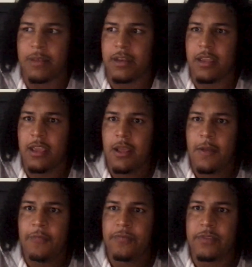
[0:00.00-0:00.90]
And
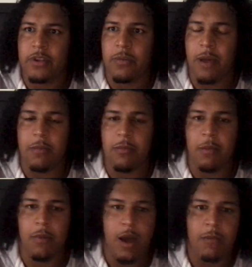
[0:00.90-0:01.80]
you know, my my
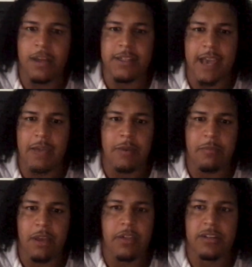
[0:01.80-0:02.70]
mom, my dad, my
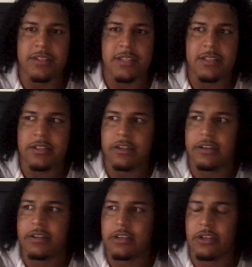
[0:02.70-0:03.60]
brother and
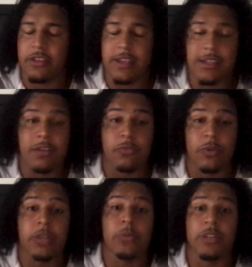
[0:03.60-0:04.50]
sister, you know, they did a
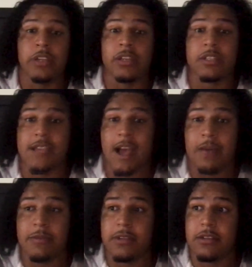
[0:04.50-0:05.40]
really really good
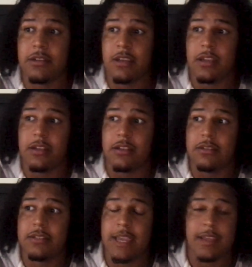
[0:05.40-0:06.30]
job in
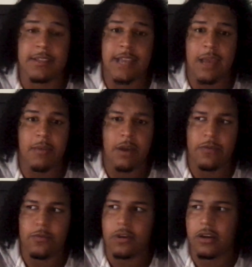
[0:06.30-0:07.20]
in taking time
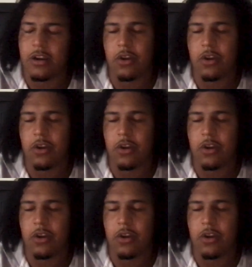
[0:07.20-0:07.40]
off work.